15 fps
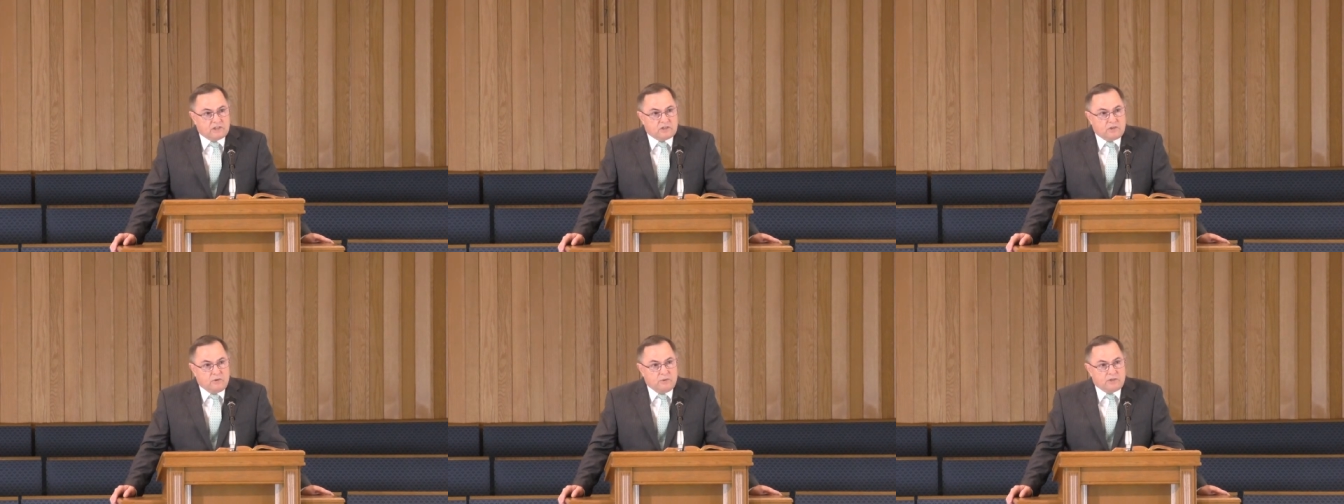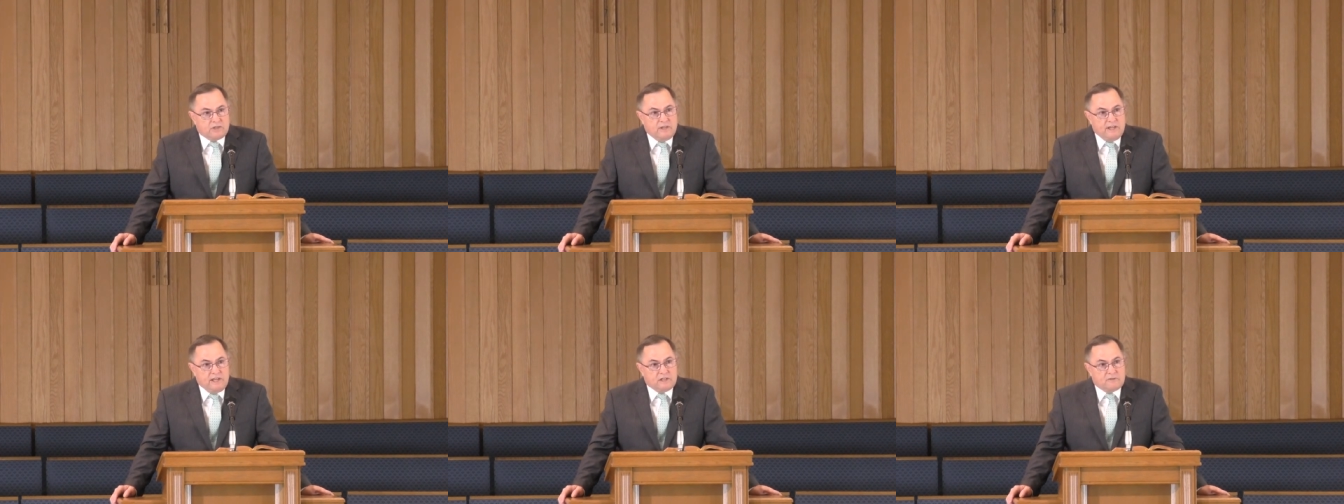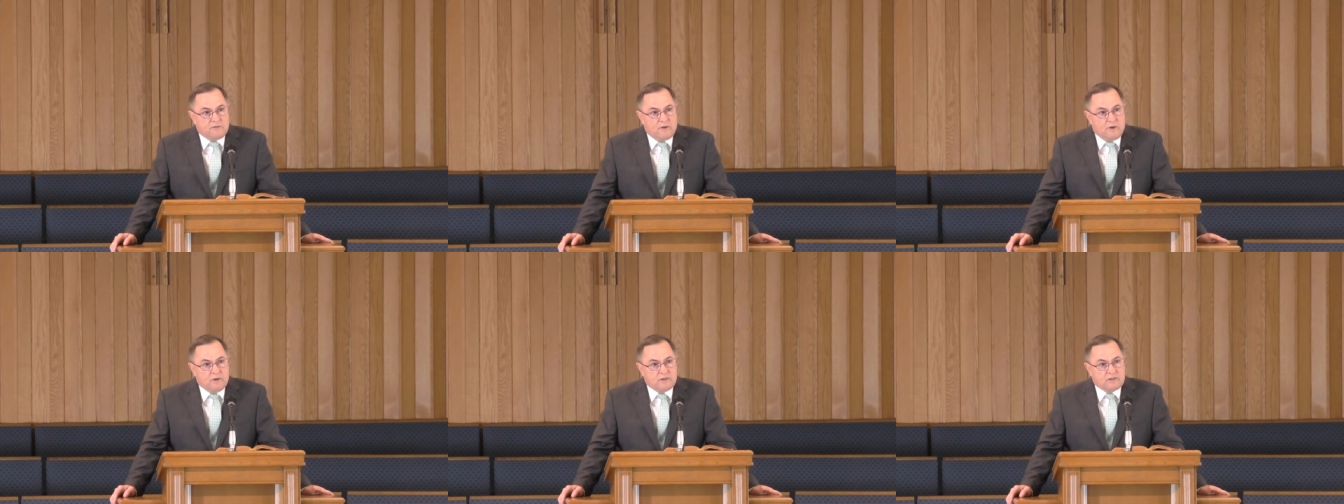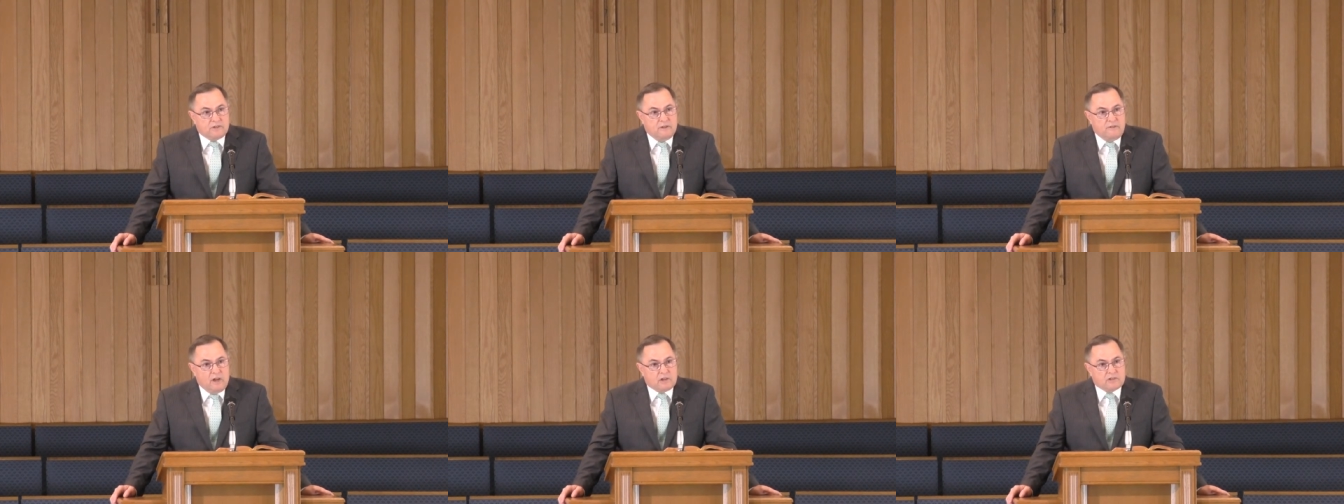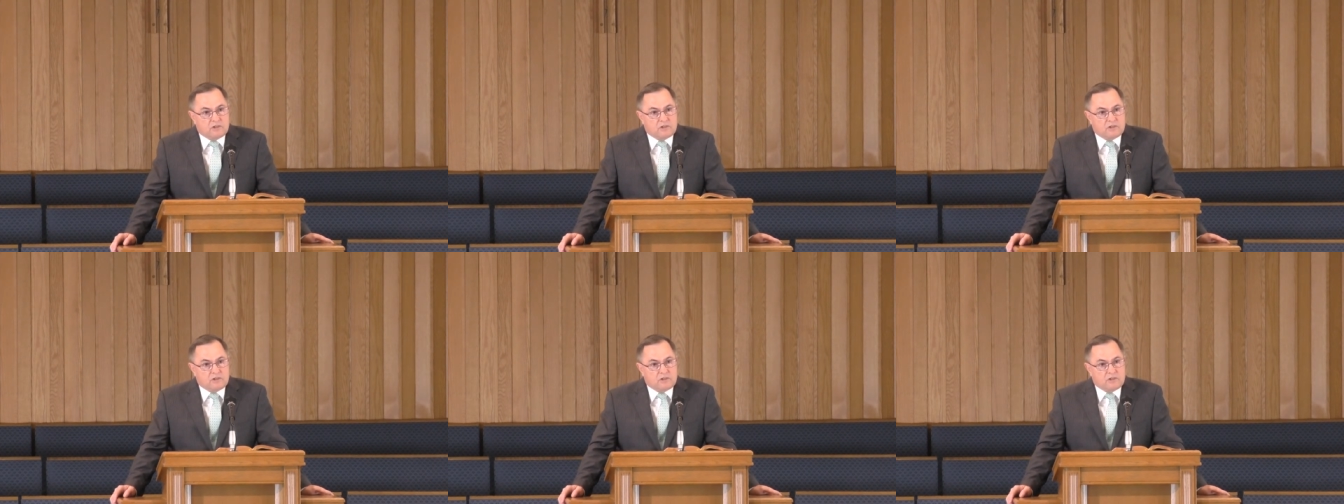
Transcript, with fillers: to its knees first, and thus